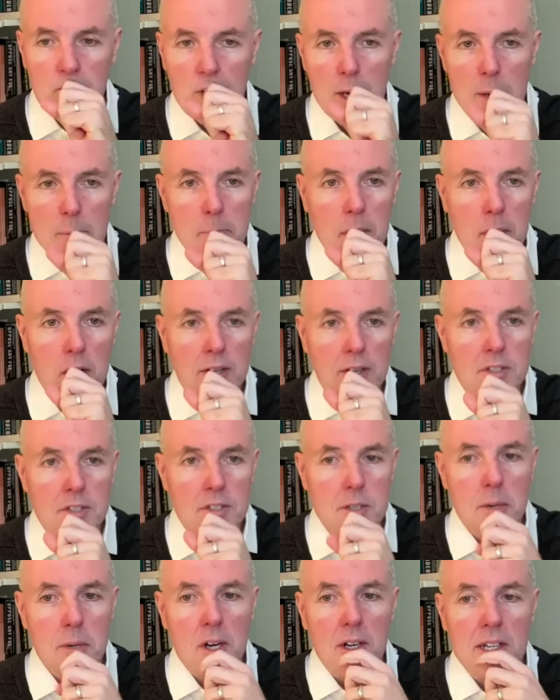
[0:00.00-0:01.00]
in part of
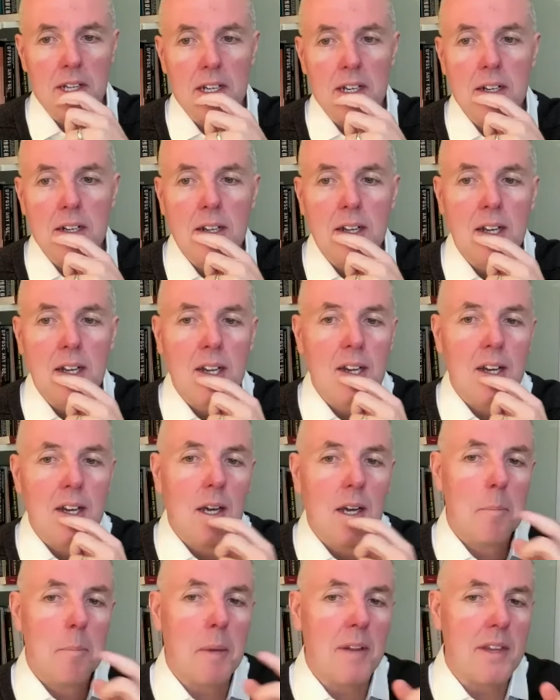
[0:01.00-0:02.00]
Somalia.
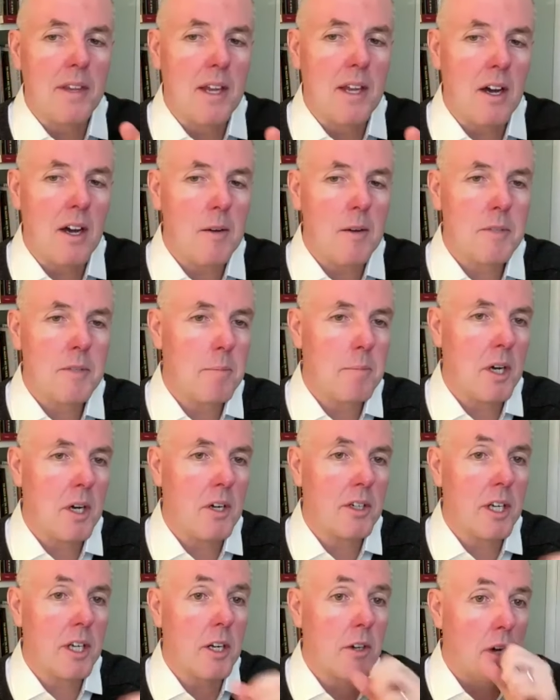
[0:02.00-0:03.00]
But the arms
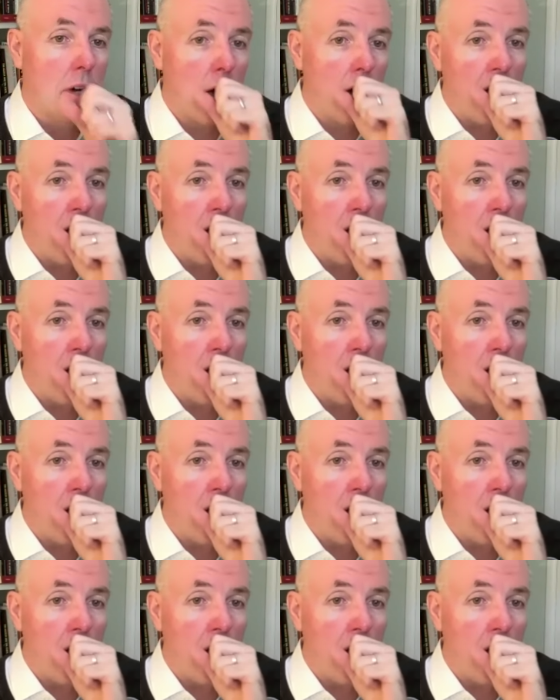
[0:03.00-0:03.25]
embargo,